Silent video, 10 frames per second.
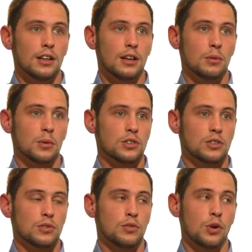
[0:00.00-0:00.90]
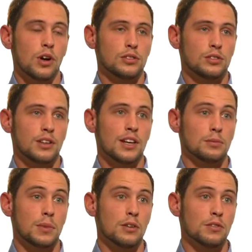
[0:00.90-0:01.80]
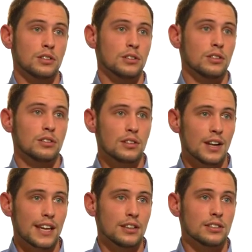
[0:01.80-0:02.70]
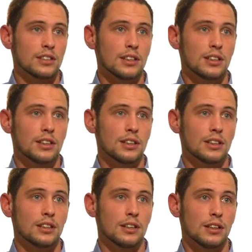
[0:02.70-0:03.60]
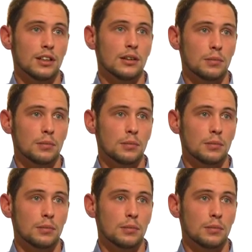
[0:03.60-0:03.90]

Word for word: uh, which for us has benefits on latency um,